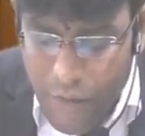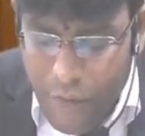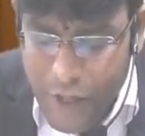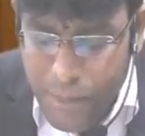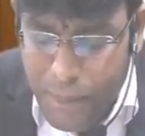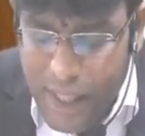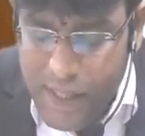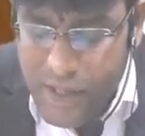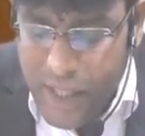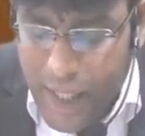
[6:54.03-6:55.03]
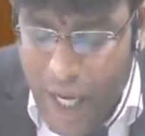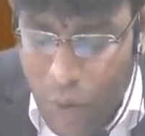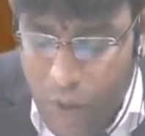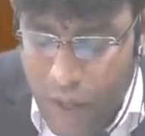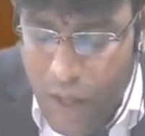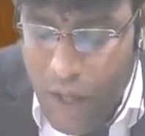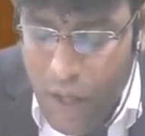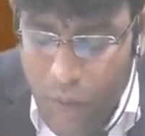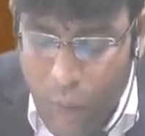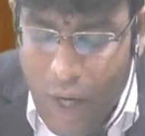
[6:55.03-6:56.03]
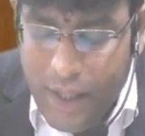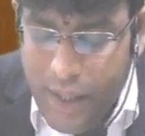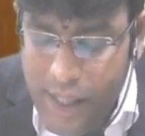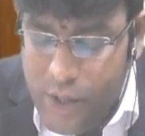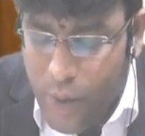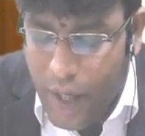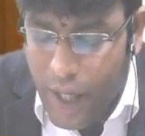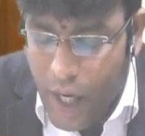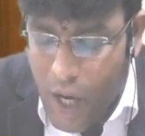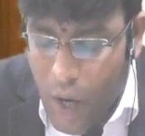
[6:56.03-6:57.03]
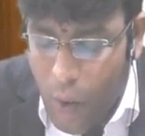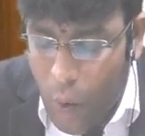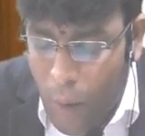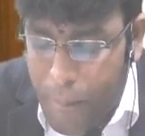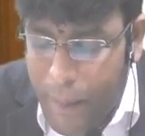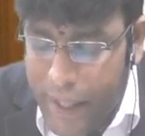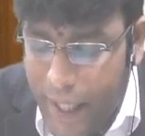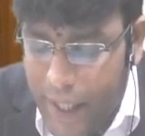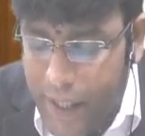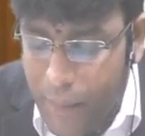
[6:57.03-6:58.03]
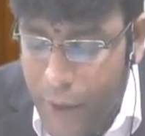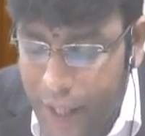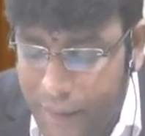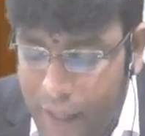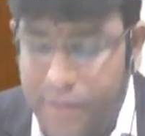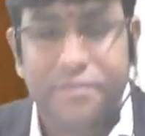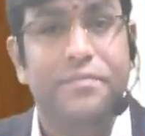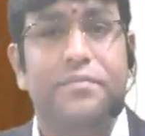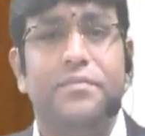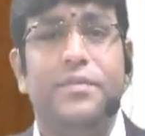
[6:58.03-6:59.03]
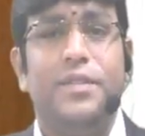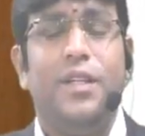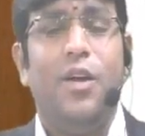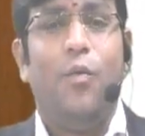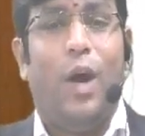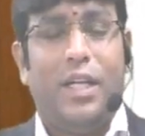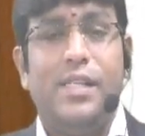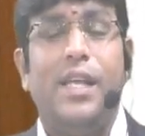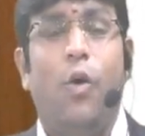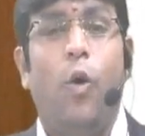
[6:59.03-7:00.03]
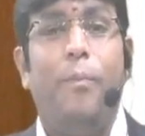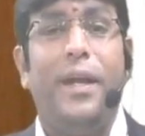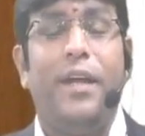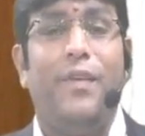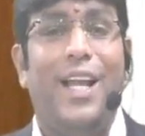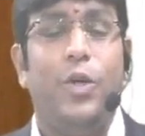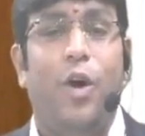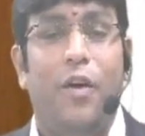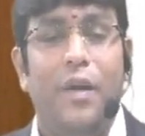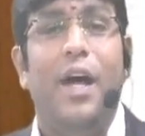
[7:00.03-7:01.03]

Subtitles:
first please check out what is your opening WDV. What is the opening value of